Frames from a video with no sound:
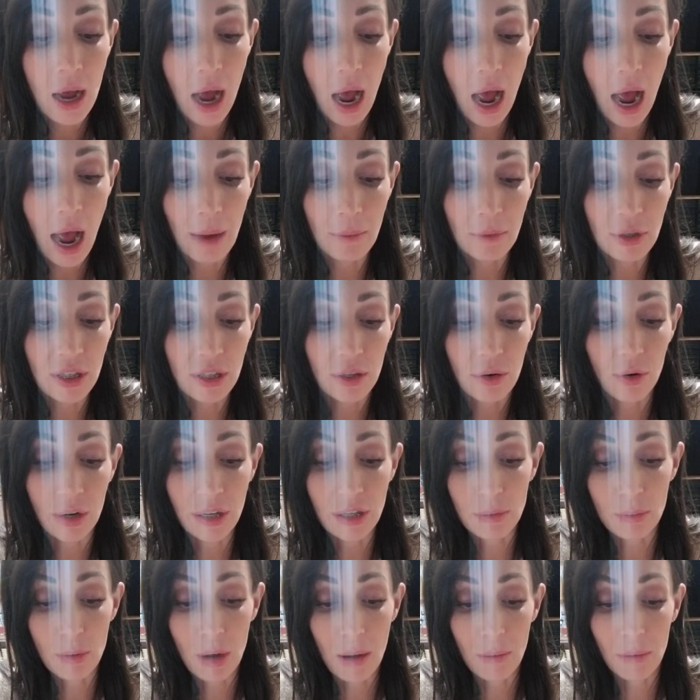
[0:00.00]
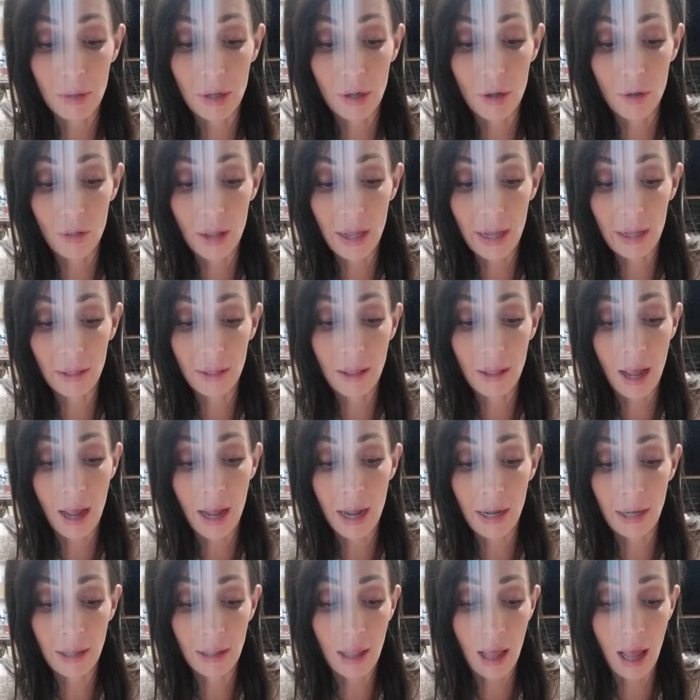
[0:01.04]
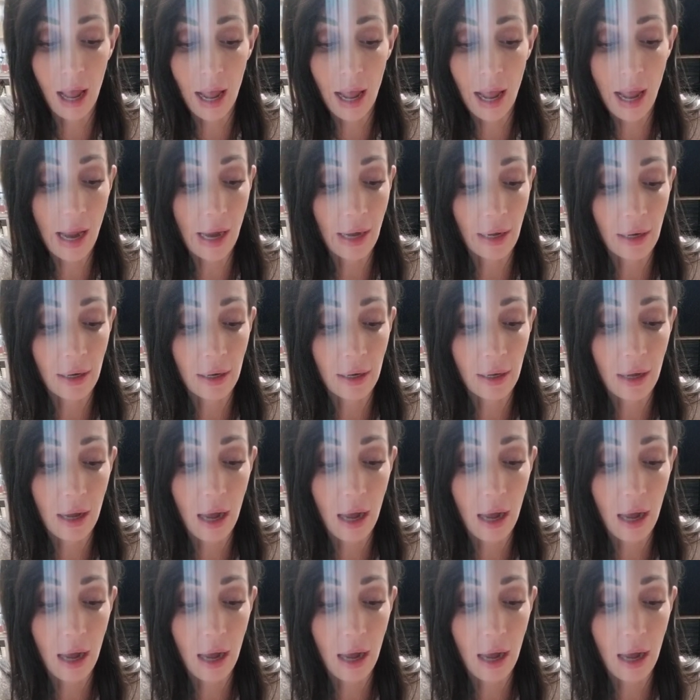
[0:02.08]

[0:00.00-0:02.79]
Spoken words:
I'm just going to probably go like line, line.